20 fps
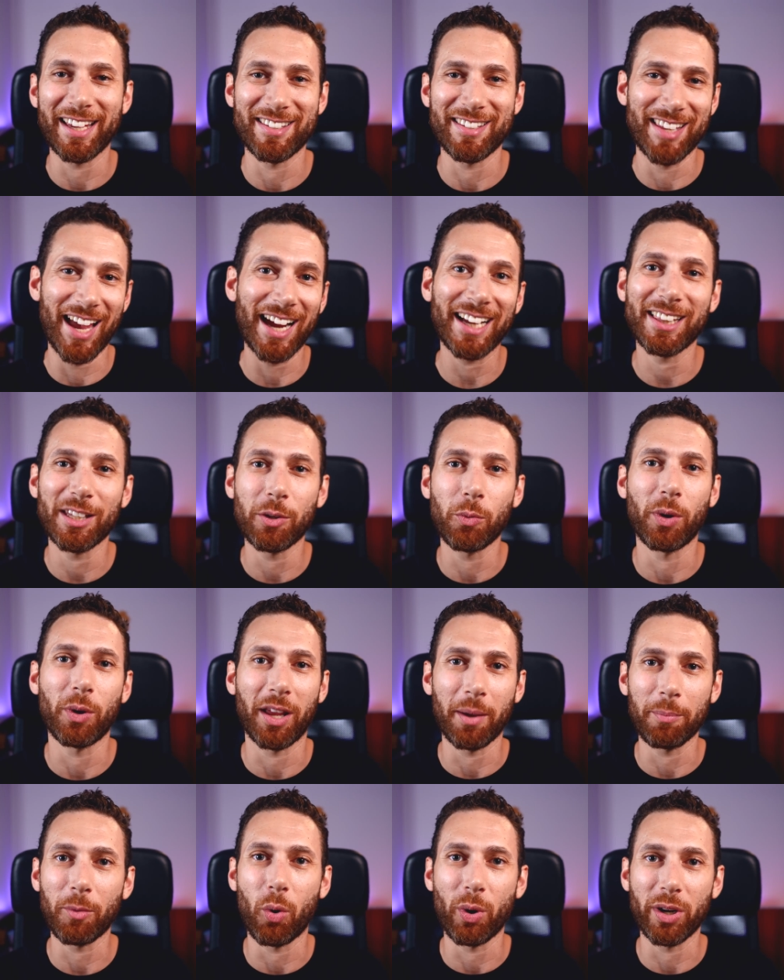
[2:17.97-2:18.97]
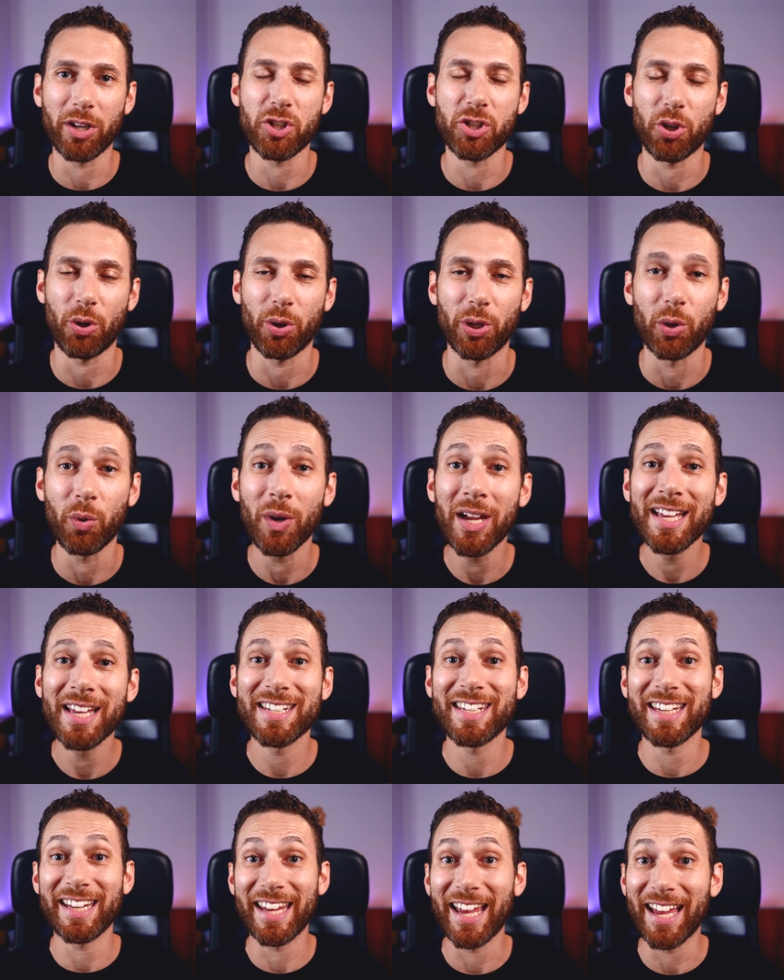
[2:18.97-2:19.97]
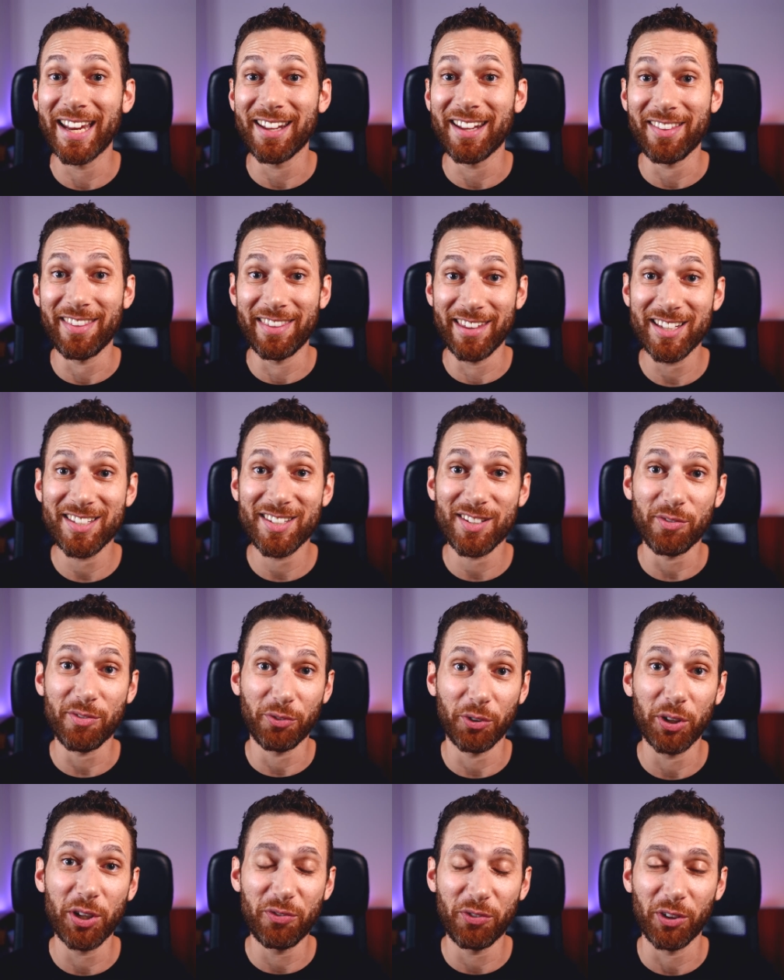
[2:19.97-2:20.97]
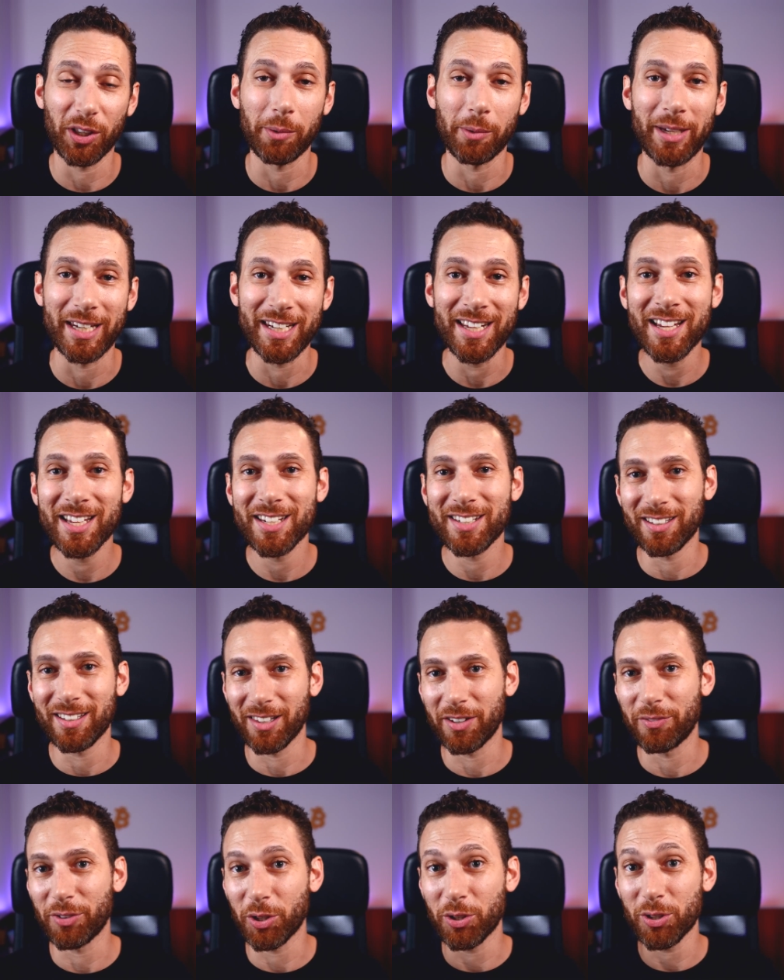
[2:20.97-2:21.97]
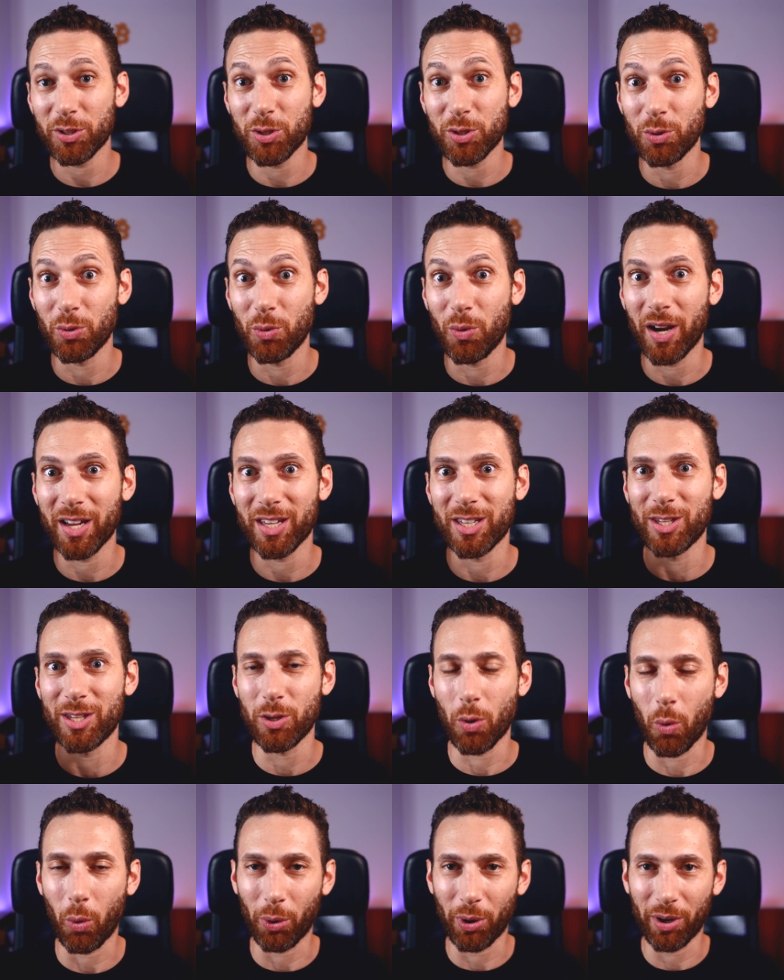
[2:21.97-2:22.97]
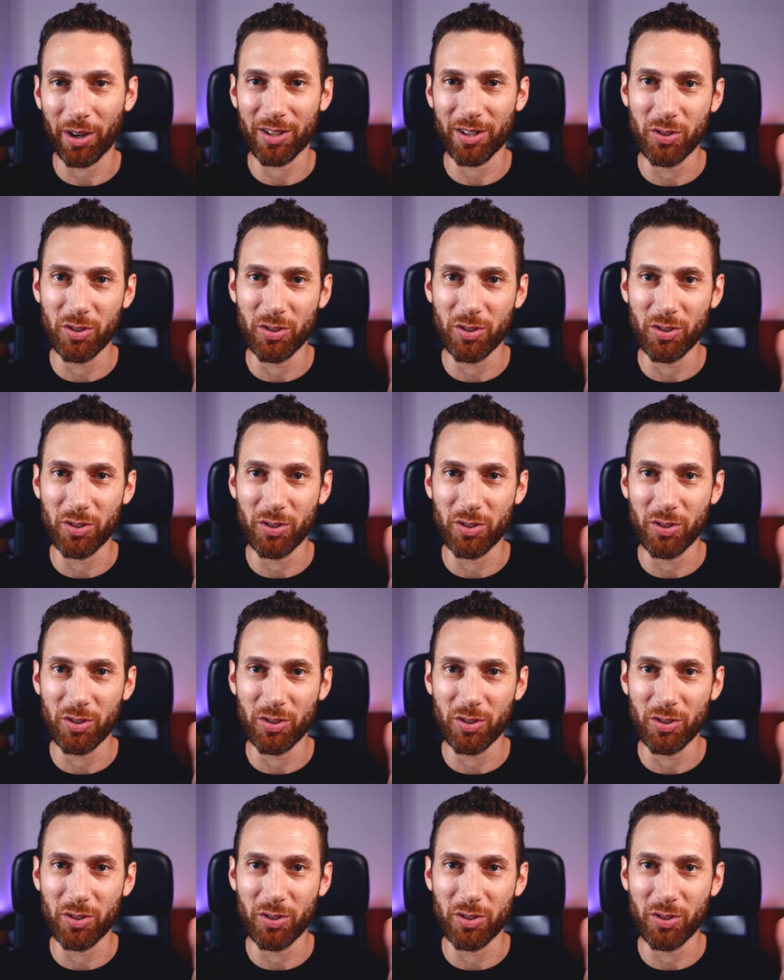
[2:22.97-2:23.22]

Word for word: exactly what I'm going to show you to get this free filament delivered to your